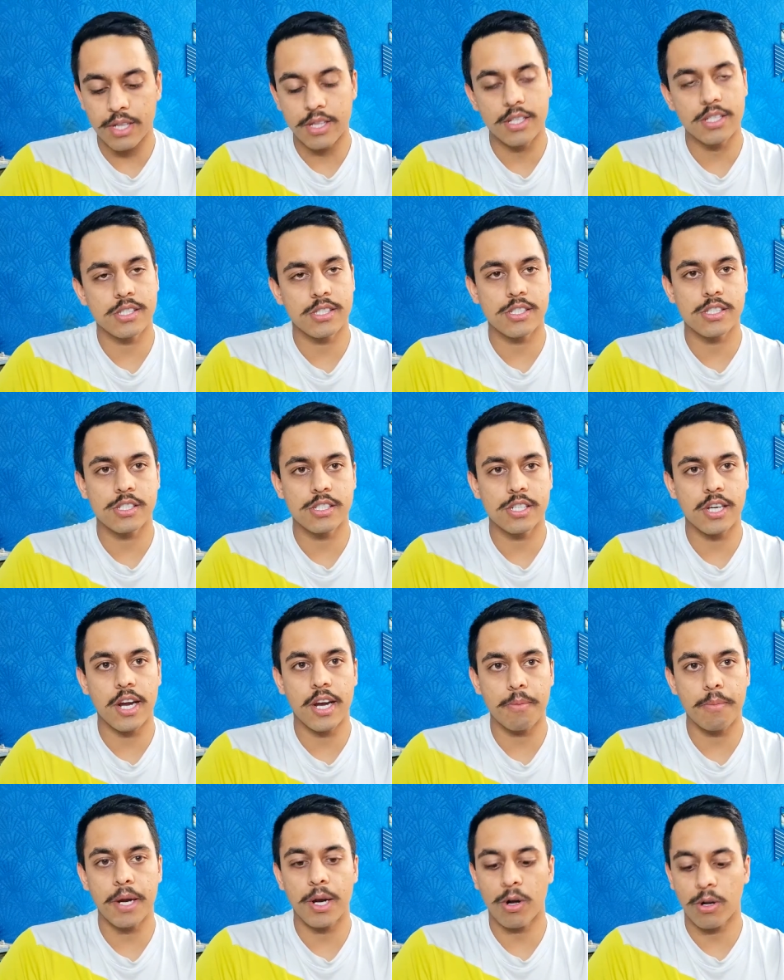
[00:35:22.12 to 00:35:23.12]
this is
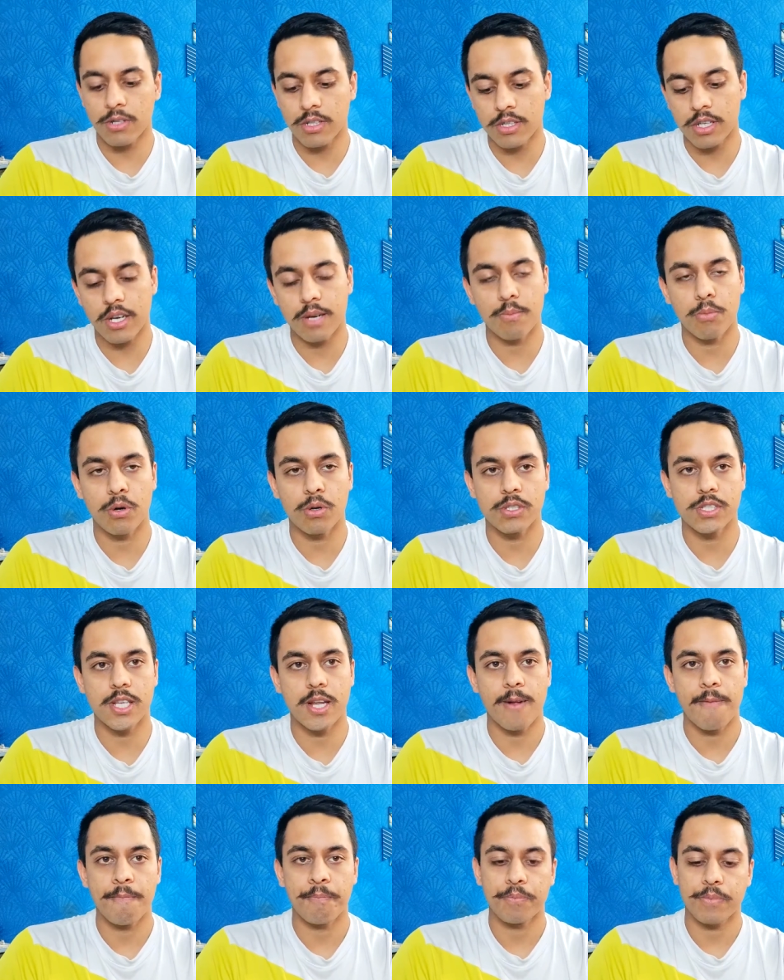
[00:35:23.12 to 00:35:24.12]
shared by all the three boards.
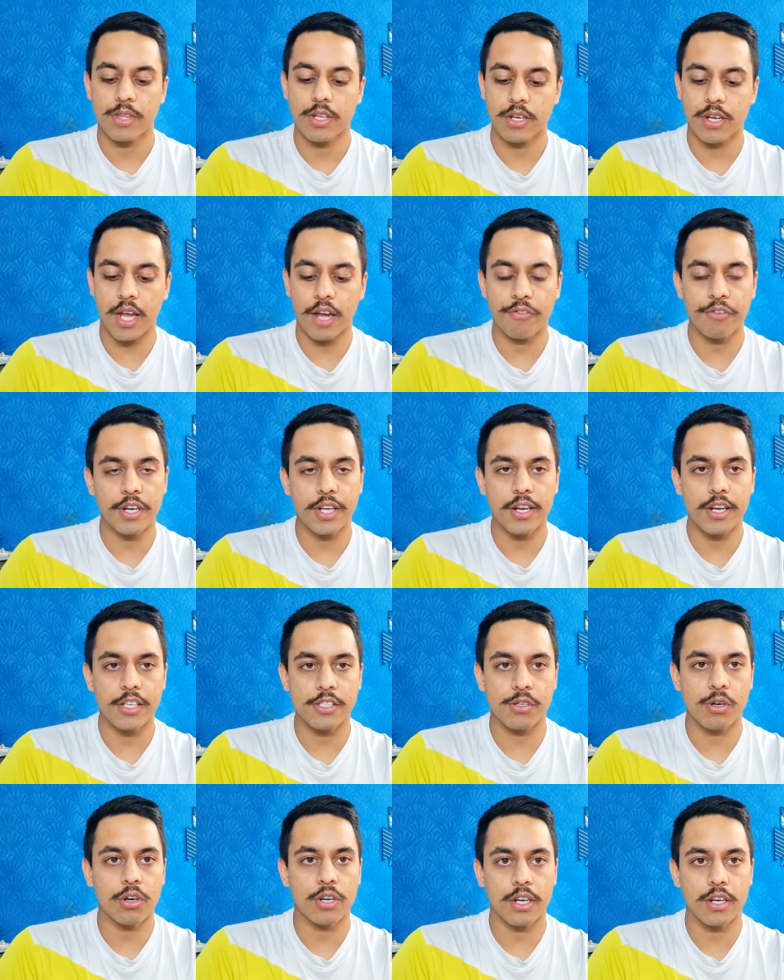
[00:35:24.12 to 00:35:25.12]
The cafeteria
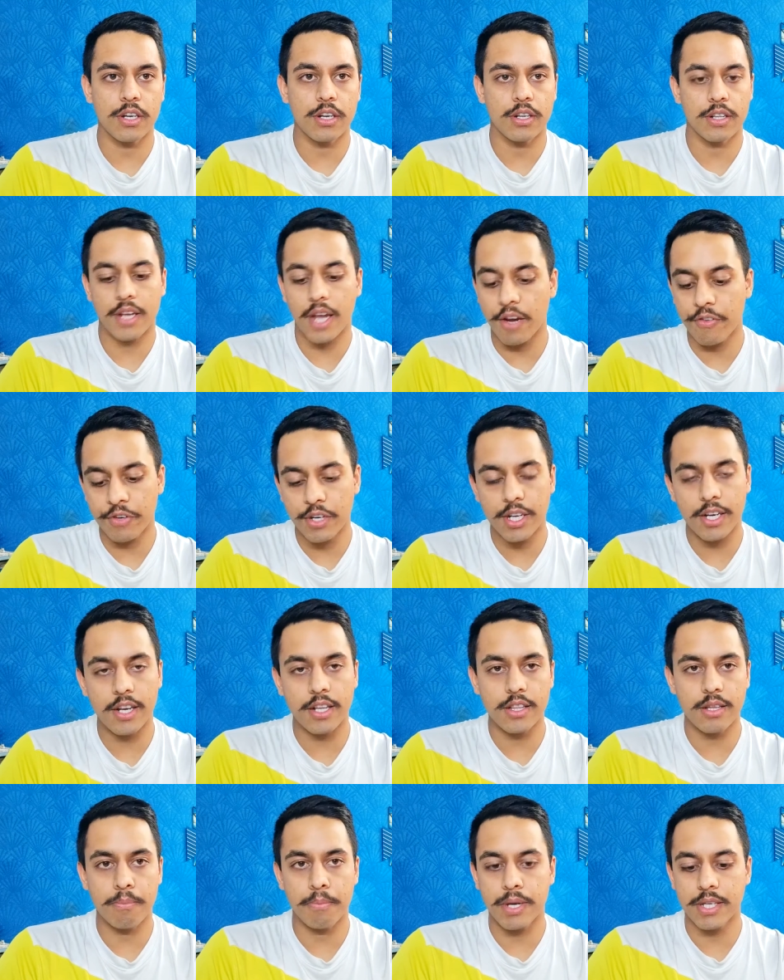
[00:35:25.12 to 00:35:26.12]
is not in the cafeteria,
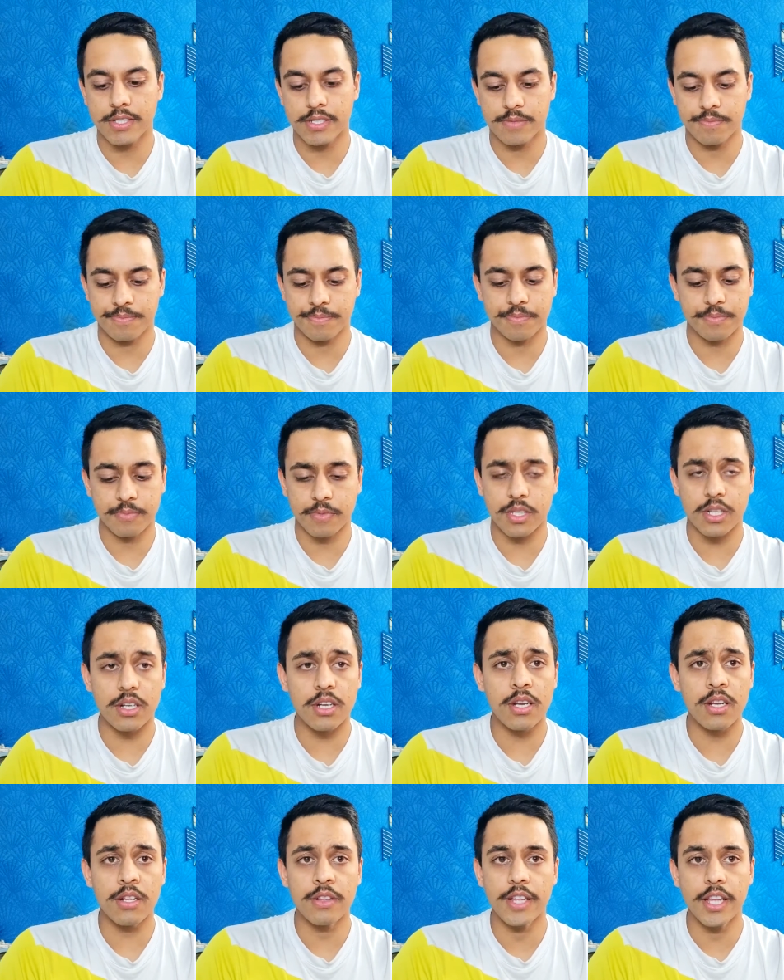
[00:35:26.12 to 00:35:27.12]
and the mess,
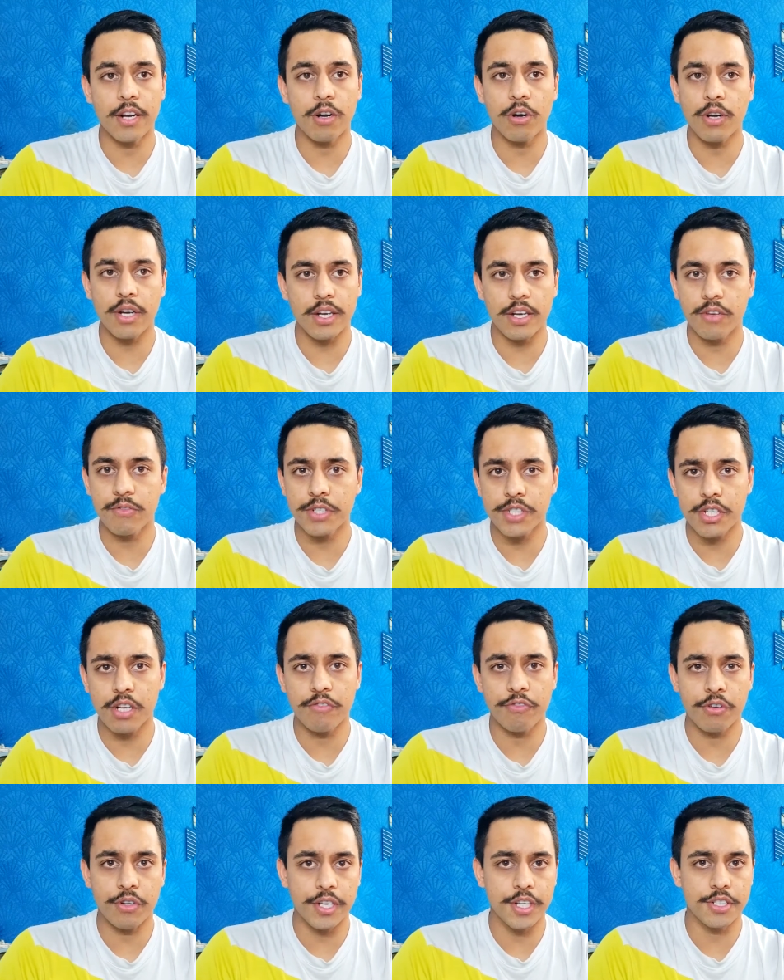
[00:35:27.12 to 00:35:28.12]
they are not individual
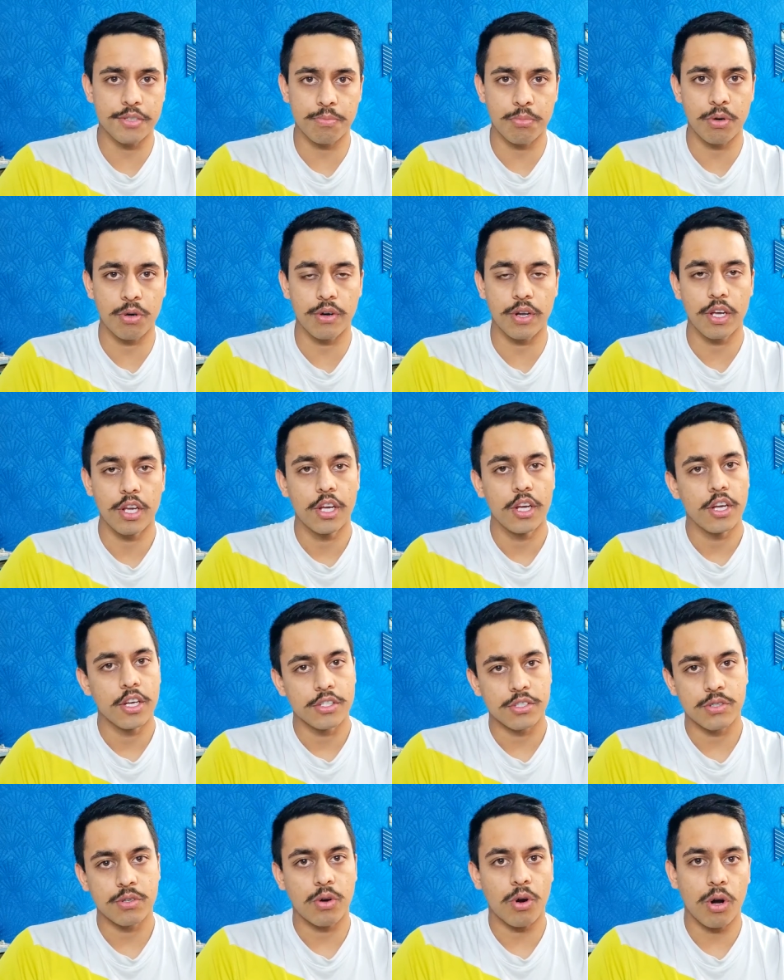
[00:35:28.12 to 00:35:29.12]
for each board.
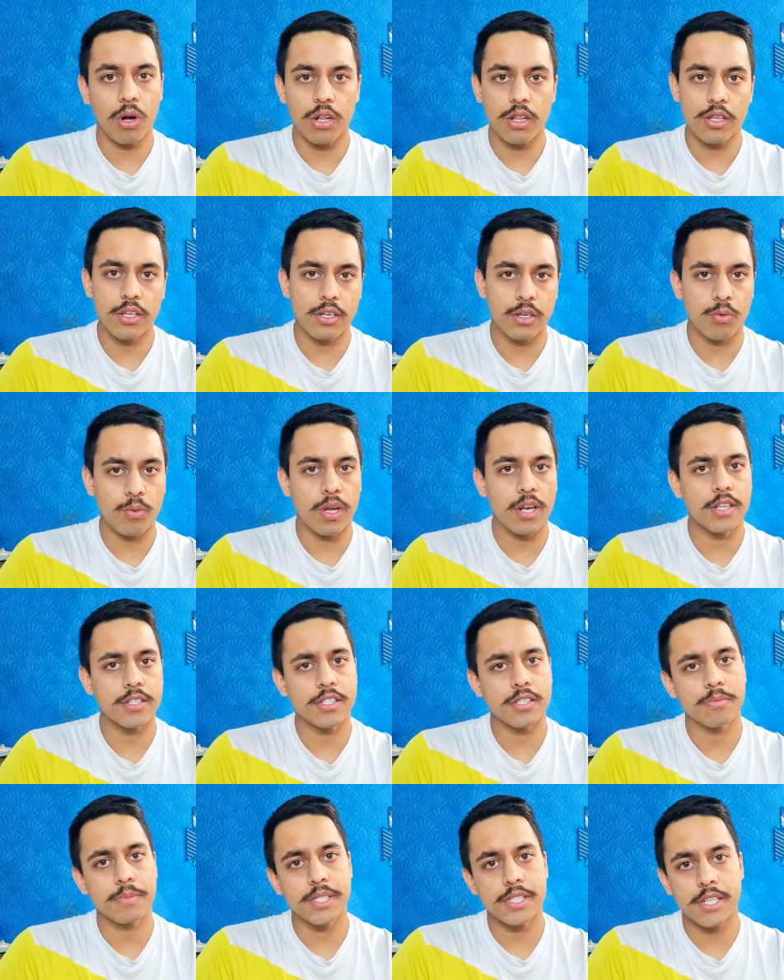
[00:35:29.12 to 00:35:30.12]
So all the 12
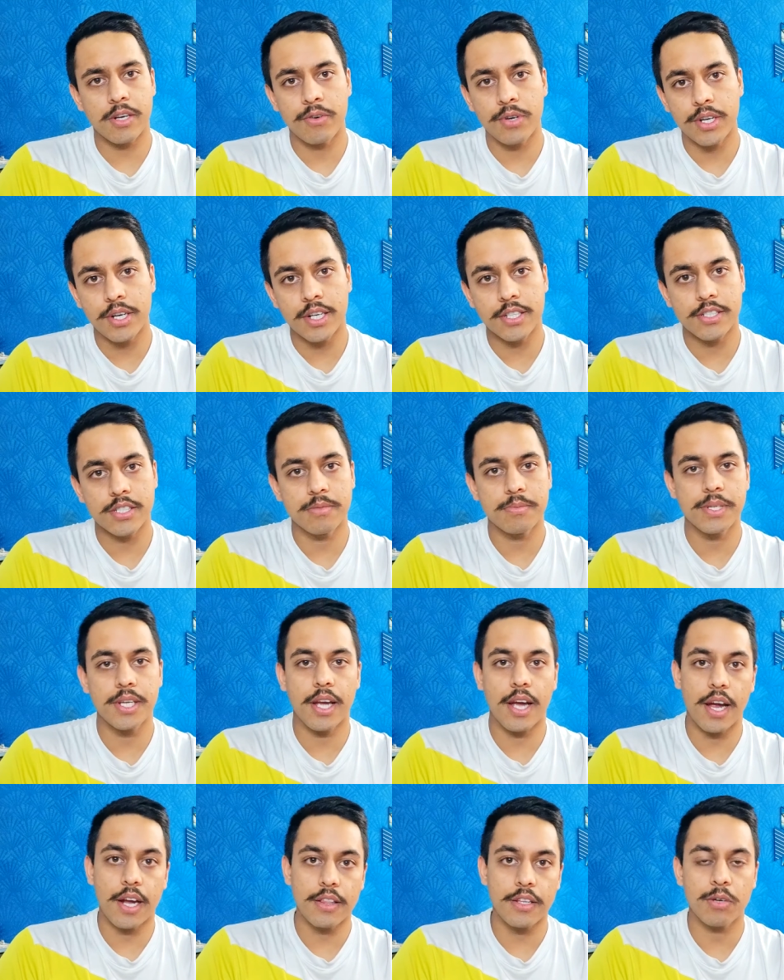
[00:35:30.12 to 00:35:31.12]
SSB, 17
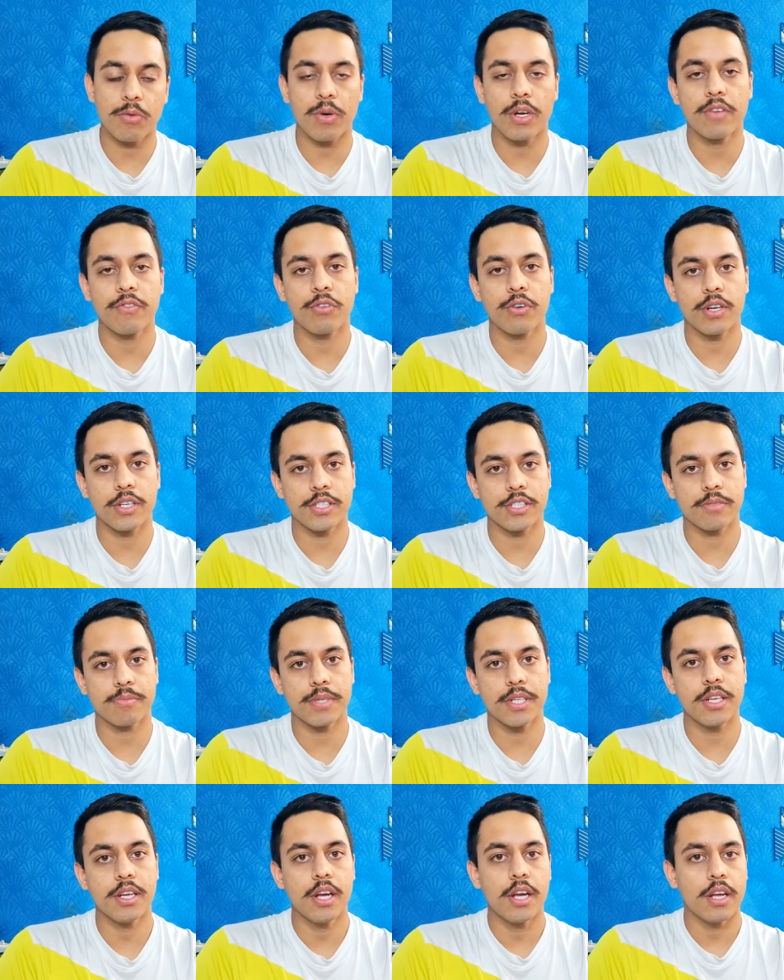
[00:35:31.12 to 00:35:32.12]
SSB and the 24
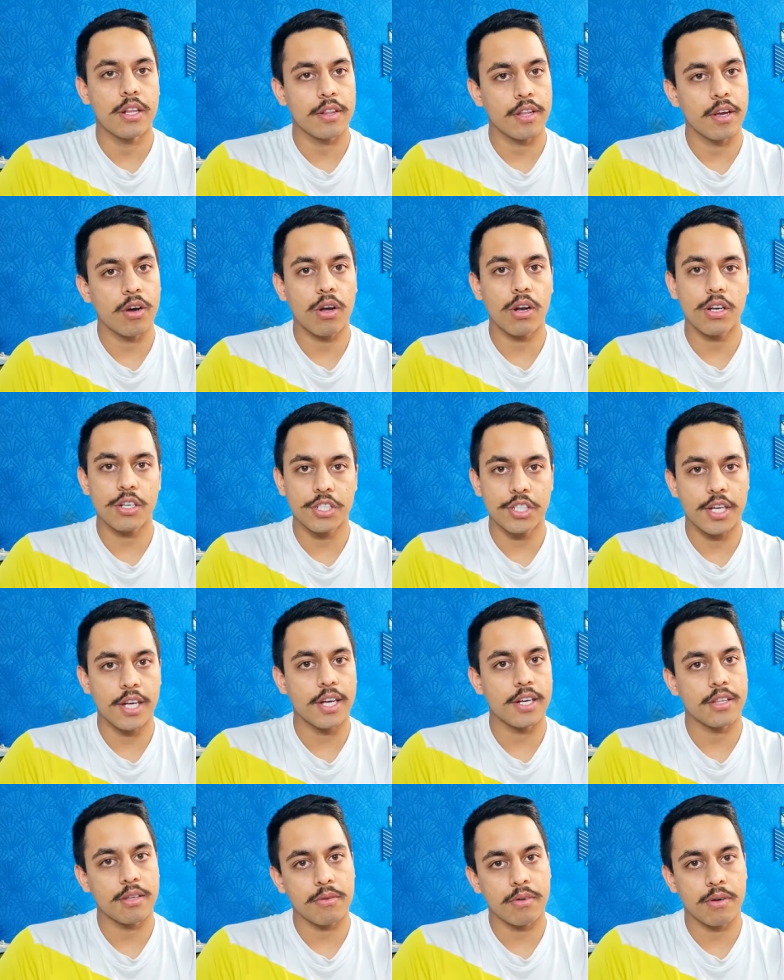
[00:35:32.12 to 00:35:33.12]
SSB, they all
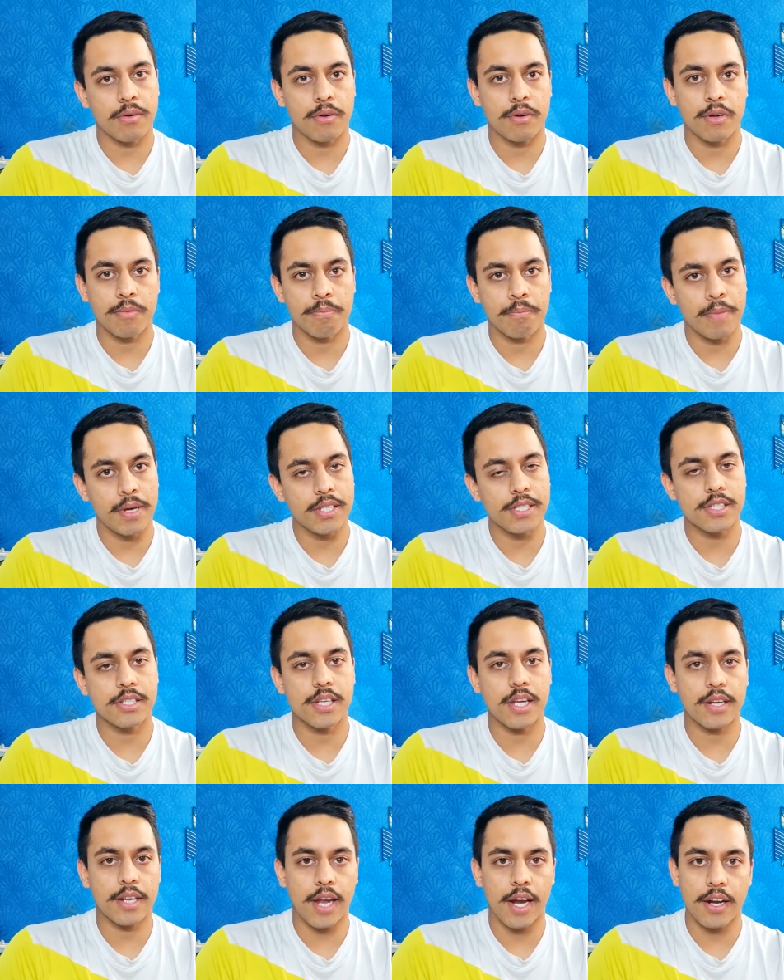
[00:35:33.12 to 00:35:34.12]
share the mess,
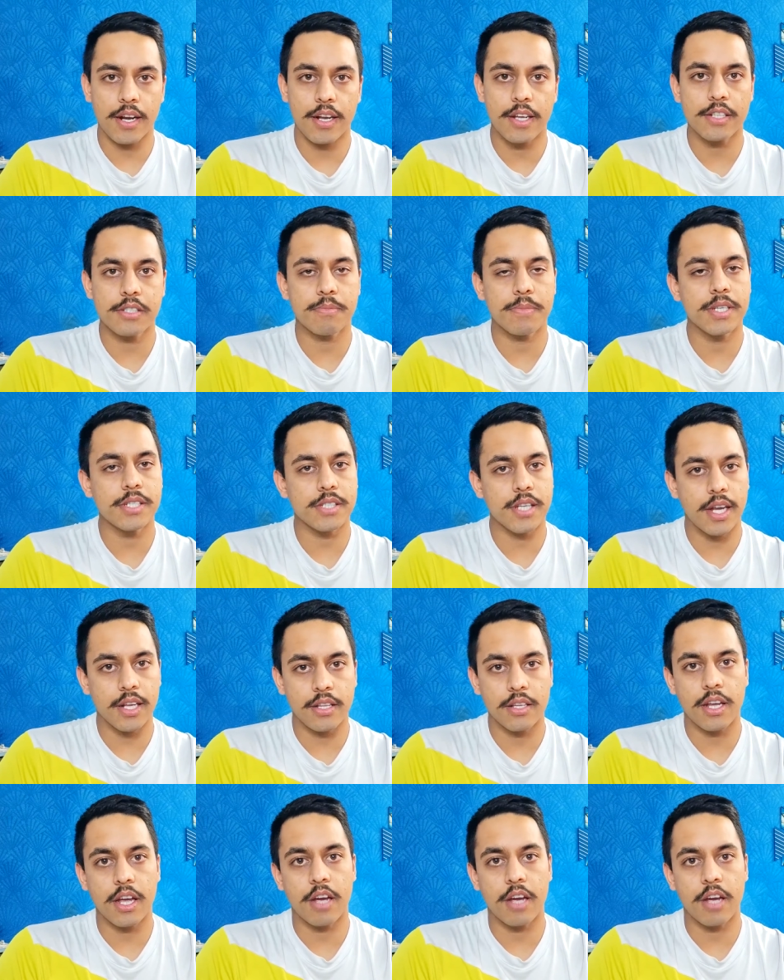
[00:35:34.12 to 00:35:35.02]
candidates mess and the